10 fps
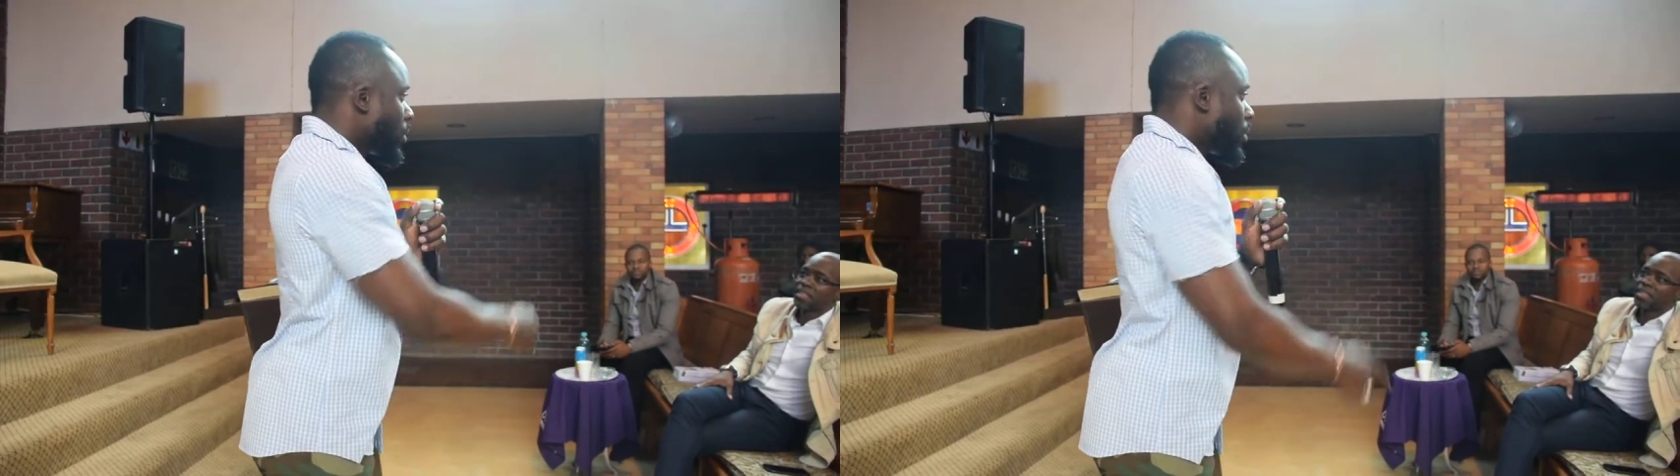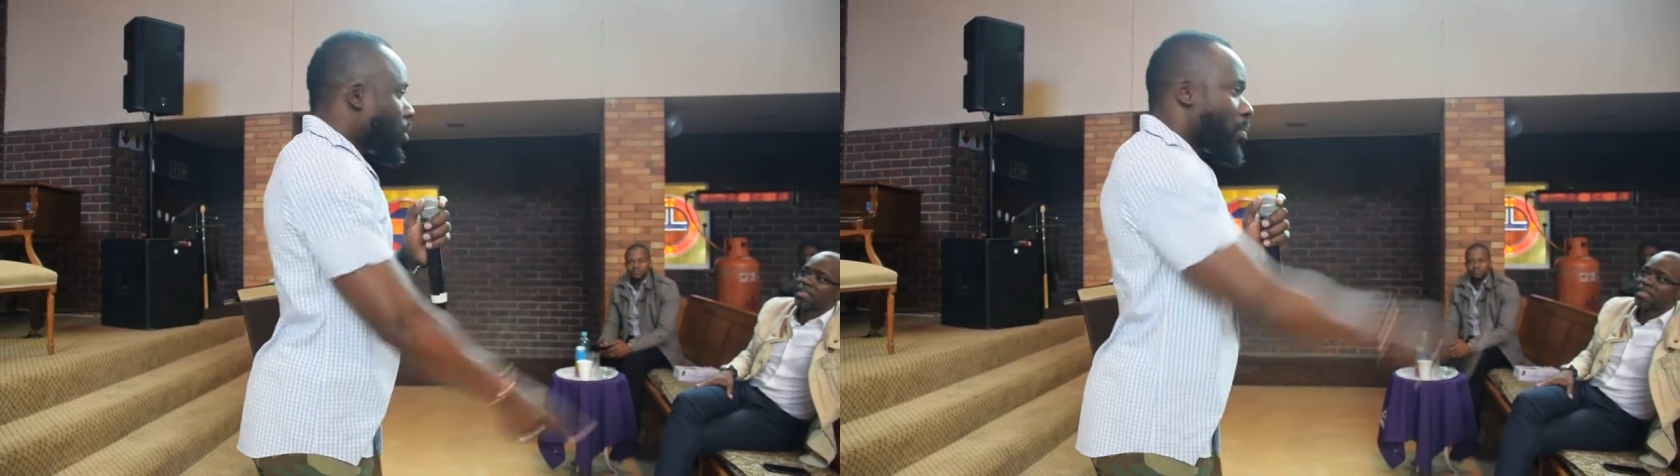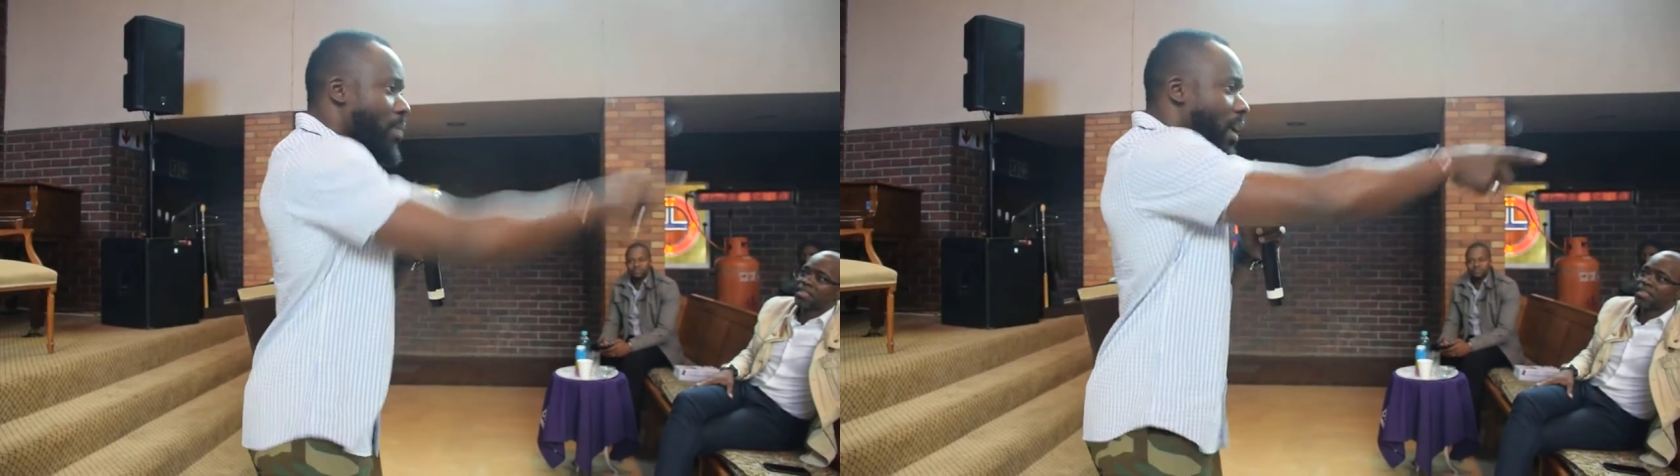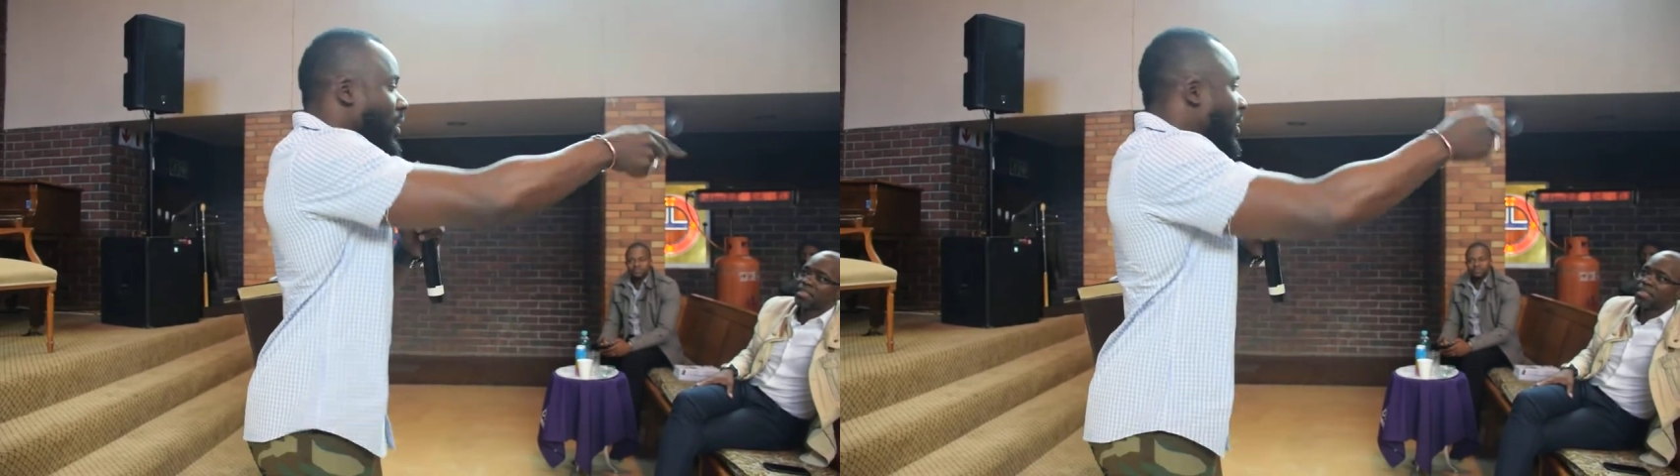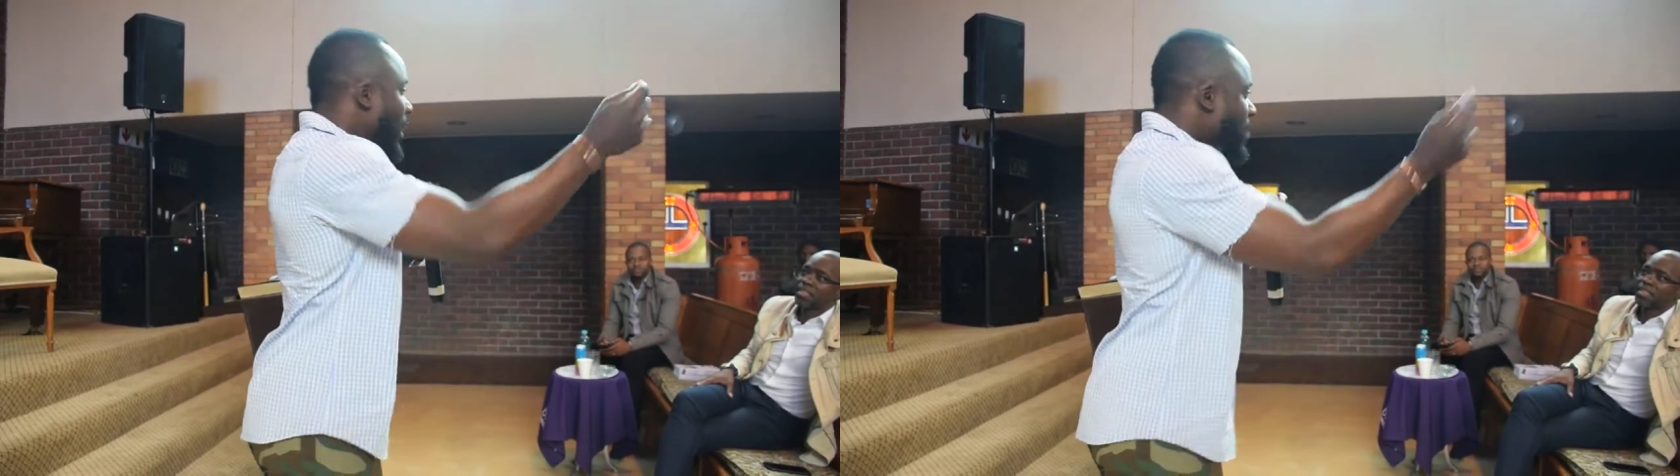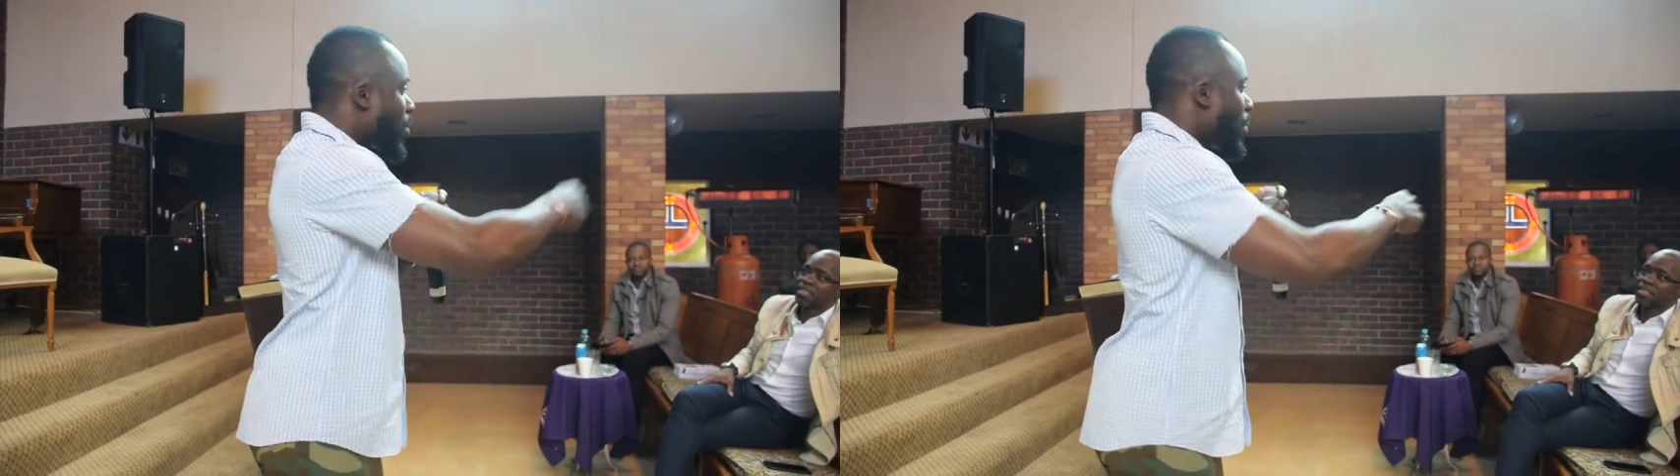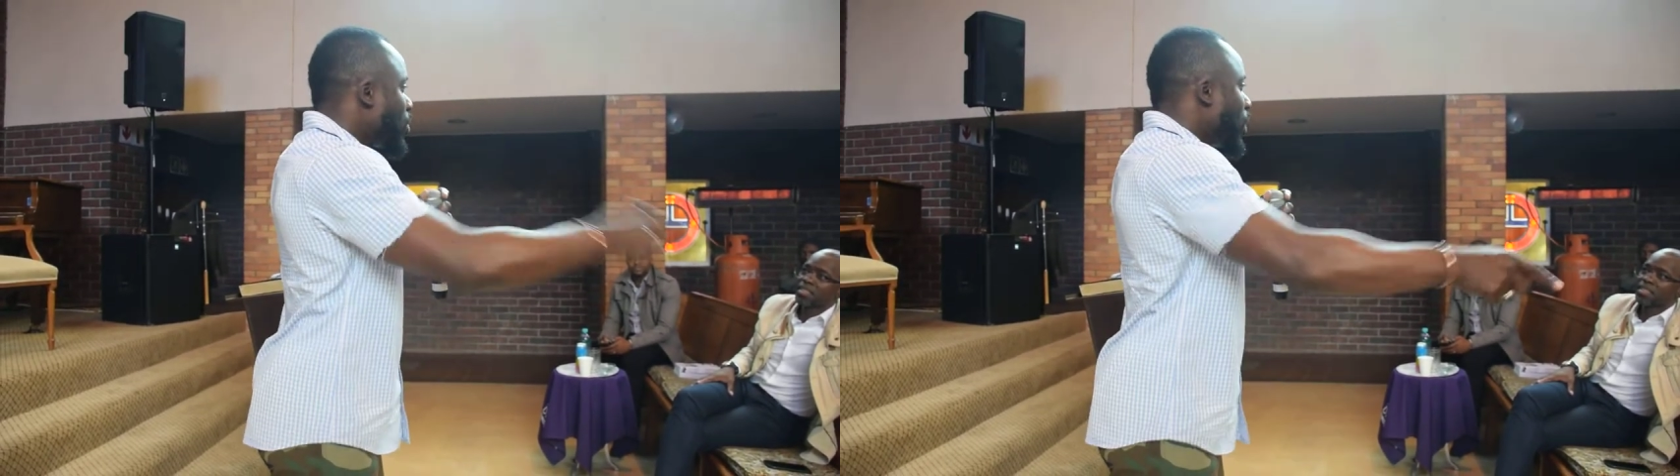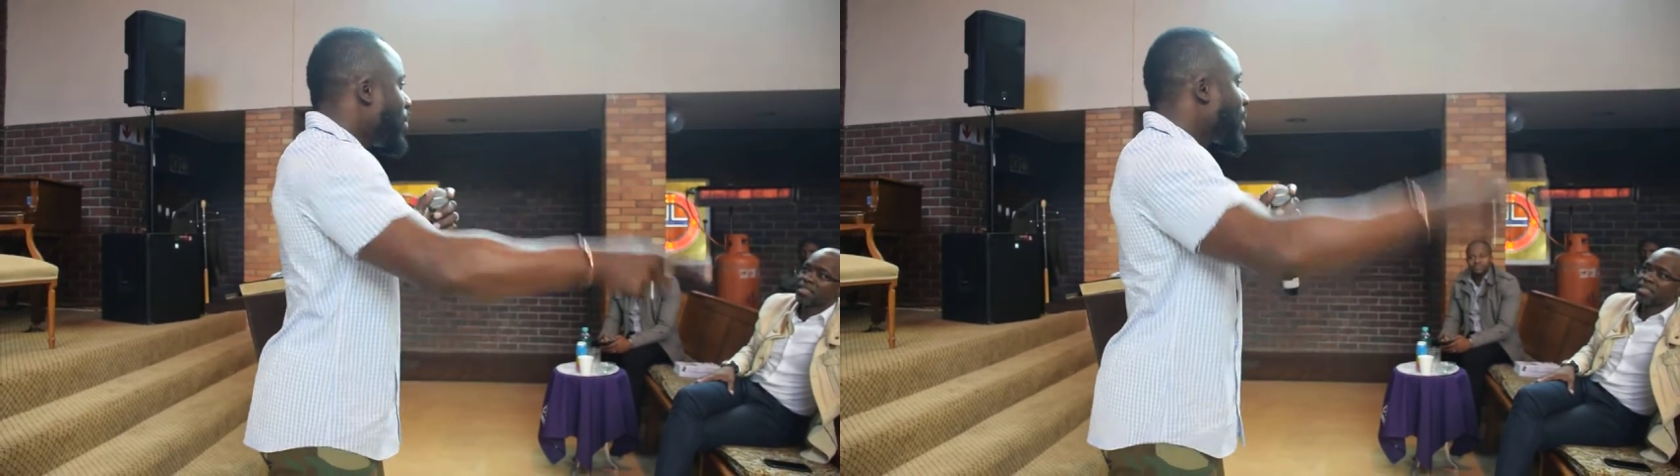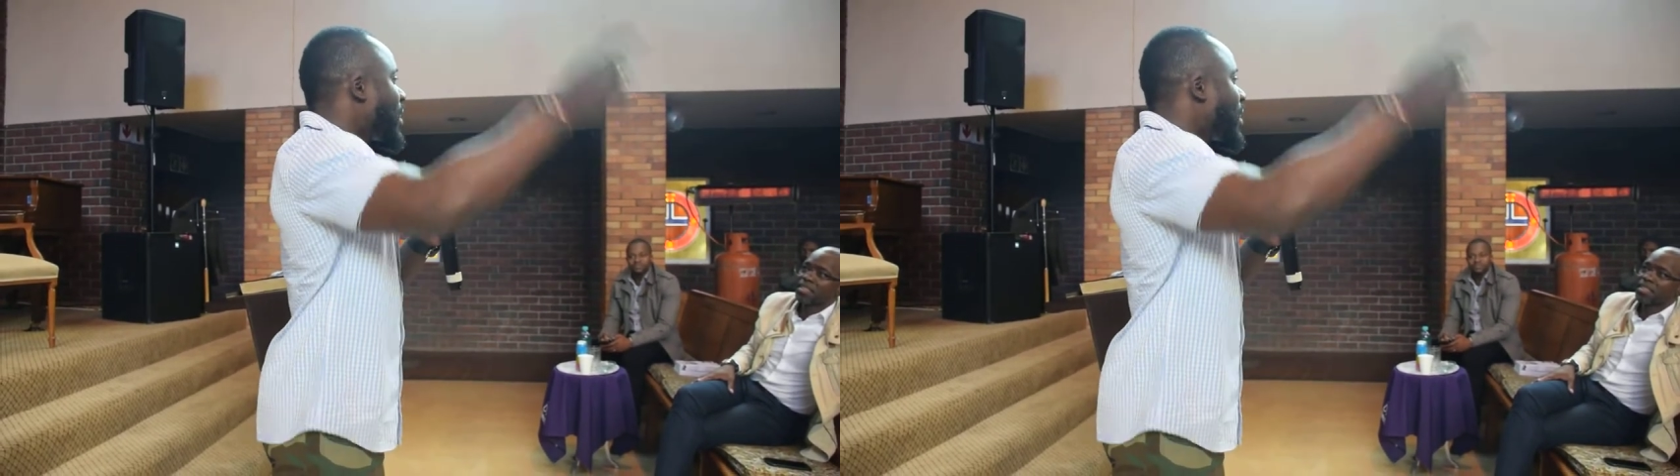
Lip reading: Your man kicks for money and makes